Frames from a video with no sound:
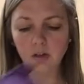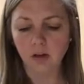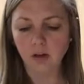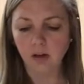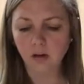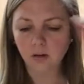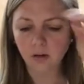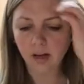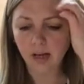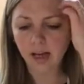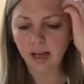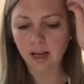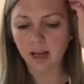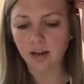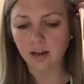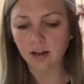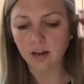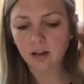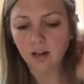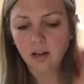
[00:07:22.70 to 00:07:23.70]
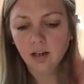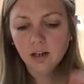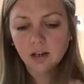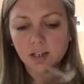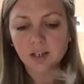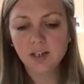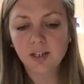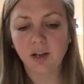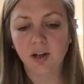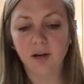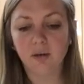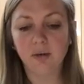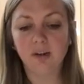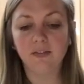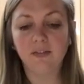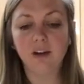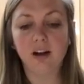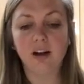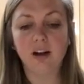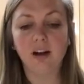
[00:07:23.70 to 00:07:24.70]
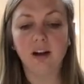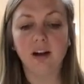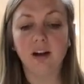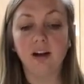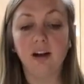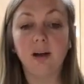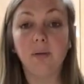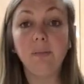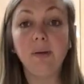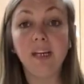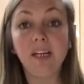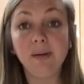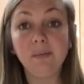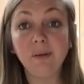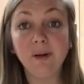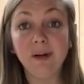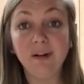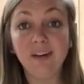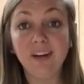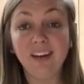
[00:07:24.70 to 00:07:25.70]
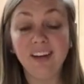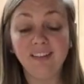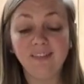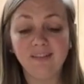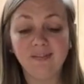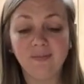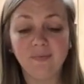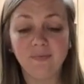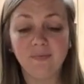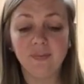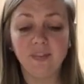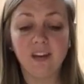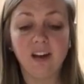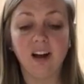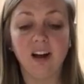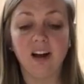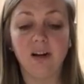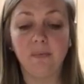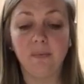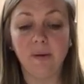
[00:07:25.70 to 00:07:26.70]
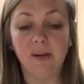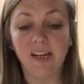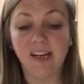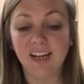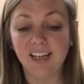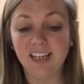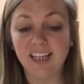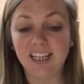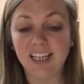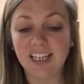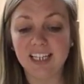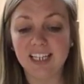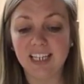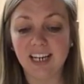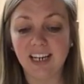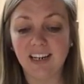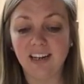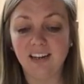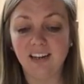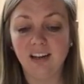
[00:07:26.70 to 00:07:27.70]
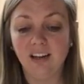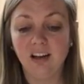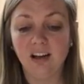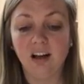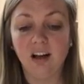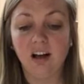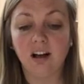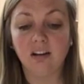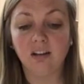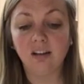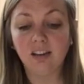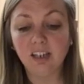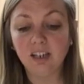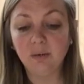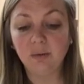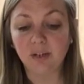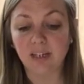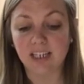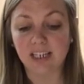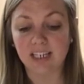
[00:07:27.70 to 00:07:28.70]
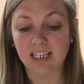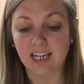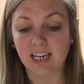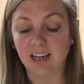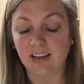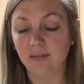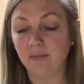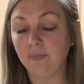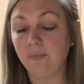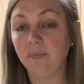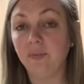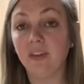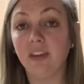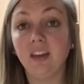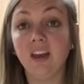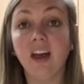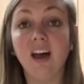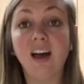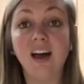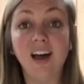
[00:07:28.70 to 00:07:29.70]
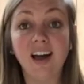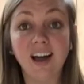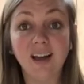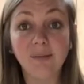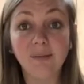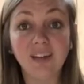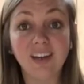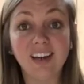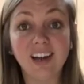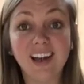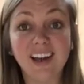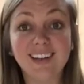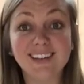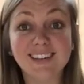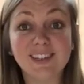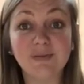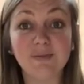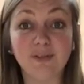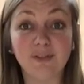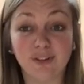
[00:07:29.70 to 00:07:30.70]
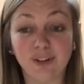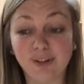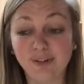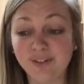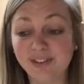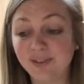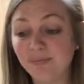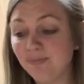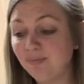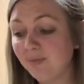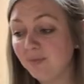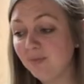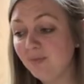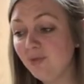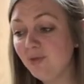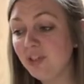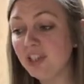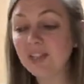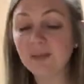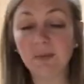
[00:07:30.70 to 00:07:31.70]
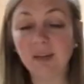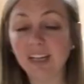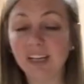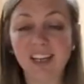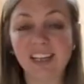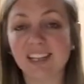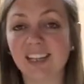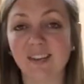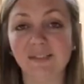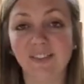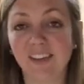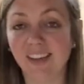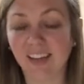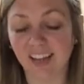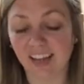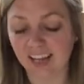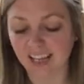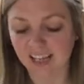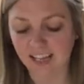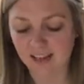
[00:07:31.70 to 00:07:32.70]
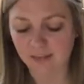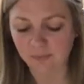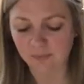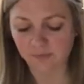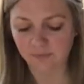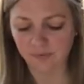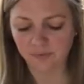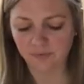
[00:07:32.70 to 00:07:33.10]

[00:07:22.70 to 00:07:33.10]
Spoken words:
Okay, so we've got our peanut butter in, our banana is in, our liquid is in. I'm going to add some fruit just because I feel like it.